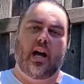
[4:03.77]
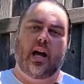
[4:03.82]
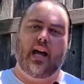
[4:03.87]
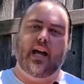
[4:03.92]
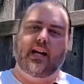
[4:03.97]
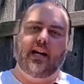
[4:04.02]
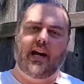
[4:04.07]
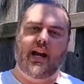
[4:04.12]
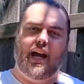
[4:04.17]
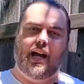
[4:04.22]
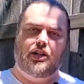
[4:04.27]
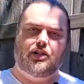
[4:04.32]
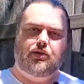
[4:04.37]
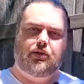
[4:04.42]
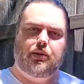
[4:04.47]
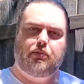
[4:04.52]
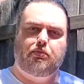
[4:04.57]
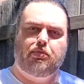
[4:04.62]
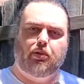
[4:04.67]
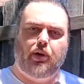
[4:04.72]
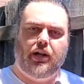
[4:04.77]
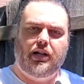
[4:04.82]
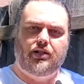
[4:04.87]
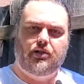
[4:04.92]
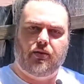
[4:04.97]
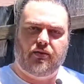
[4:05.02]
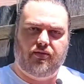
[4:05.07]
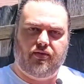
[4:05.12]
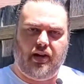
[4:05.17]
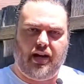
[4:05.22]
and it actually breaks
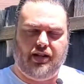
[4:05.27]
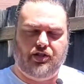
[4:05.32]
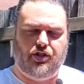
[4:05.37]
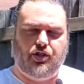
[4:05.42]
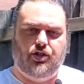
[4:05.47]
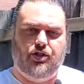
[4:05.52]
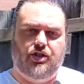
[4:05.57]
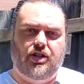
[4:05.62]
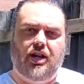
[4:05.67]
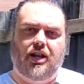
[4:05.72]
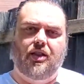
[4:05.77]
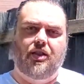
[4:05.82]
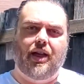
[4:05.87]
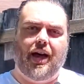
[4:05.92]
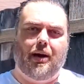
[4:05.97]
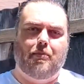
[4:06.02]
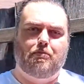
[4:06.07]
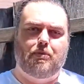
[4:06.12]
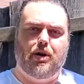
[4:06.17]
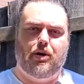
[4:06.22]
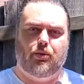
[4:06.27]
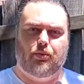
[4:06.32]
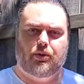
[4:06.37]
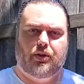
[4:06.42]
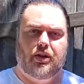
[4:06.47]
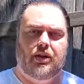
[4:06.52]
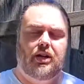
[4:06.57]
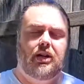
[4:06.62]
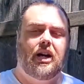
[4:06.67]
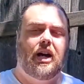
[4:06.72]
or fractures that bone.
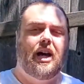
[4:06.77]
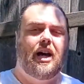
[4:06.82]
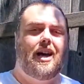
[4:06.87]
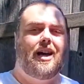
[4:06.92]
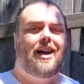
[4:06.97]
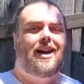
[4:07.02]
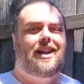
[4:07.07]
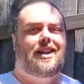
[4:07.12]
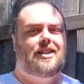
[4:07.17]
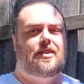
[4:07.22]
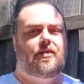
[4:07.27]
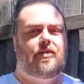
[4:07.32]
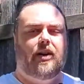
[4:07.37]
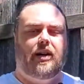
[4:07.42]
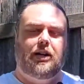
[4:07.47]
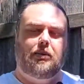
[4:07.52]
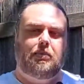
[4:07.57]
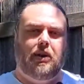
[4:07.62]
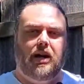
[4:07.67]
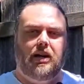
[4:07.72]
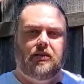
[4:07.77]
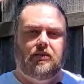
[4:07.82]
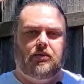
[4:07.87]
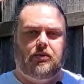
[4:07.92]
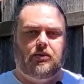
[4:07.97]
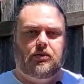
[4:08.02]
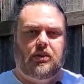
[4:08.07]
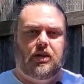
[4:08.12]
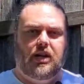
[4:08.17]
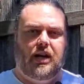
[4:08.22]
It's very
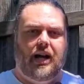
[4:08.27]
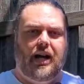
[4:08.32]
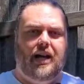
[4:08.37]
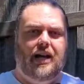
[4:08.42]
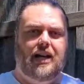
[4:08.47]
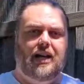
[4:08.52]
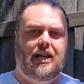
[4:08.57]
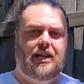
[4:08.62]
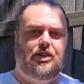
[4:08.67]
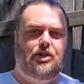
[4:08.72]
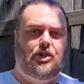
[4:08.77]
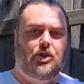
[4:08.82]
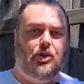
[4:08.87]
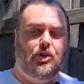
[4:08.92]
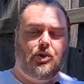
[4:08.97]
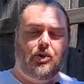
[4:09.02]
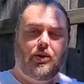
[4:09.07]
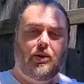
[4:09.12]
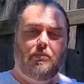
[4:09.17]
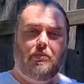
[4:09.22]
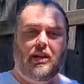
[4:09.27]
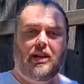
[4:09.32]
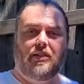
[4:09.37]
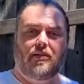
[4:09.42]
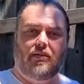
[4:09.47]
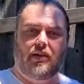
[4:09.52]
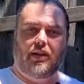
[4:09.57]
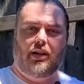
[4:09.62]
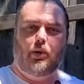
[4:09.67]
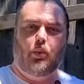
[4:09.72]
painful, and due to it being
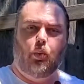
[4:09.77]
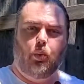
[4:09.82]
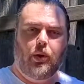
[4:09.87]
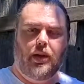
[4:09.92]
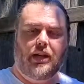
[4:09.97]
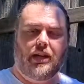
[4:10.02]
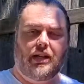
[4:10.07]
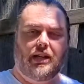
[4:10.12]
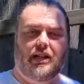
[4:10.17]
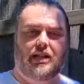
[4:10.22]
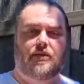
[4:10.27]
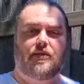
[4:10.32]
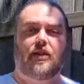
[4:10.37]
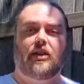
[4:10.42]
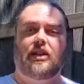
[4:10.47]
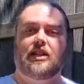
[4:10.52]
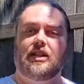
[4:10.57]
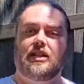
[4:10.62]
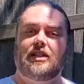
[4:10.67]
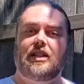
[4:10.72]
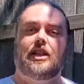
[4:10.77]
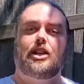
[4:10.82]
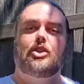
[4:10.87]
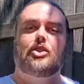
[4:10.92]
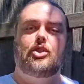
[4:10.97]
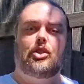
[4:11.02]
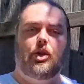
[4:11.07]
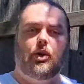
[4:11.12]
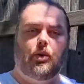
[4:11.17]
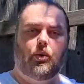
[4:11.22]
very weak, it's very easy to
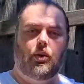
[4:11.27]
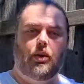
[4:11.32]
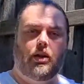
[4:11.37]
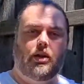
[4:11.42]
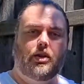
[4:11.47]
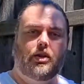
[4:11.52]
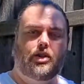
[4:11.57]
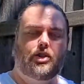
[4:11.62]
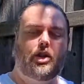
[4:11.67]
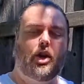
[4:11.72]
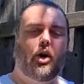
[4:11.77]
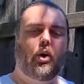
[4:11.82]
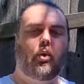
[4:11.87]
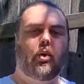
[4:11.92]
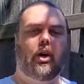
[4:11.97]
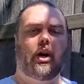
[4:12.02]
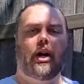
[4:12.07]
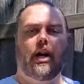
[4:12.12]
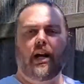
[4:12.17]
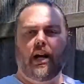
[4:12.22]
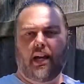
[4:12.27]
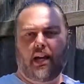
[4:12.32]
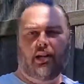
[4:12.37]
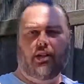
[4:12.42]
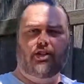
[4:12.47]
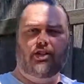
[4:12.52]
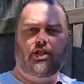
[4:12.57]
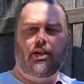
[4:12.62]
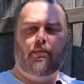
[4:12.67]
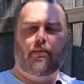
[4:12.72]
do. So
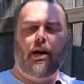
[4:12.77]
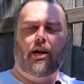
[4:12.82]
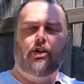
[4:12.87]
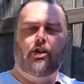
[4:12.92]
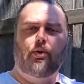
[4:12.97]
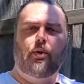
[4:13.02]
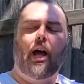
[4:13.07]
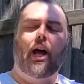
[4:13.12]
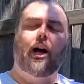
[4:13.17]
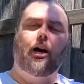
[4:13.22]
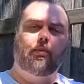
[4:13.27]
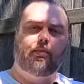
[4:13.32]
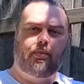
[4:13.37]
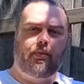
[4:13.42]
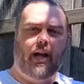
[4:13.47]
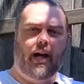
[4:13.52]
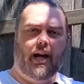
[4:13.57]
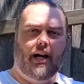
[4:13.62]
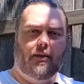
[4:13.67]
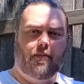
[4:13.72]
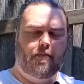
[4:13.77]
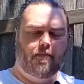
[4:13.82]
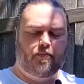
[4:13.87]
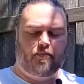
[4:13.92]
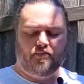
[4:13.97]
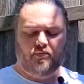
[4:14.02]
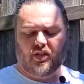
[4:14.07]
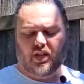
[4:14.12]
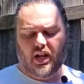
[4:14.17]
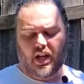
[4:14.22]
here's something I do to help that.
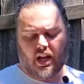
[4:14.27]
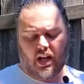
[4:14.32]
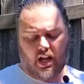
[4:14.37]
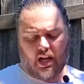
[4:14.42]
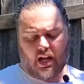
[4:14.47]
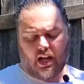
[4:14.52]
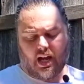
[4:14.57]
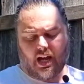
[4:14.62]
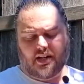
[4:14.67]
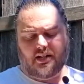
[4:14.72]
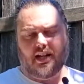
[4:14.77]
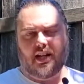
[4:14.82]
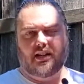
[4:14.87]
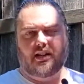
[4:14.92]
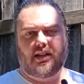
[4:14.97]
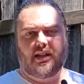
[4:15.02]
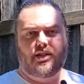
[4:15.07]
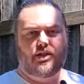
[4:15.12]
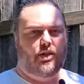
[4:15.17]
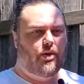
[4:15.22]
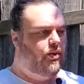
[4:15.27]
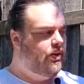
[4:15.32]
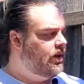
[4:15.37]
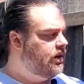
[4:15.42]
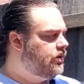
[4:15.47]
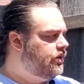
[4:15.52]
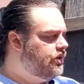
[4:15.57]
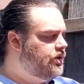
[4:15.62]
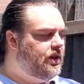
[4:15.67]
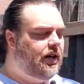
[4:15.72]
I take these two
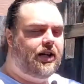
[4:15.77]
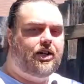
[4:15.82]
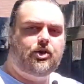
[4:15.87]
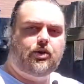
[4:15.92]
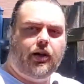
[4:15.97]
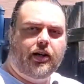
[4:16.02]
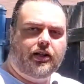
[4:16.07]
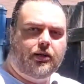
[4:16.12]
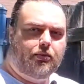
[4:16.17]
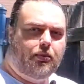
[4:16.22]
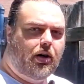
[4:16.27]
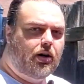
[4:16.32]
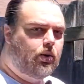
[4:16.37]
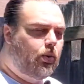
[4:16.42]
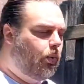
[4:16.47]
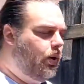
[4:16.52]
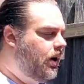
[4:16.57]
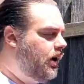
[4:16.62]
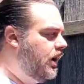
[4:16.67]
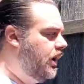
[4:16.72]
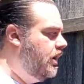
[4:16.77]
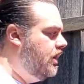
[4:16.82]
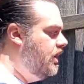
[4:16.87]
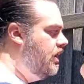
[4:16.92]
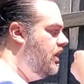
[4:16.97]
knuckles and I strike the Makiwara.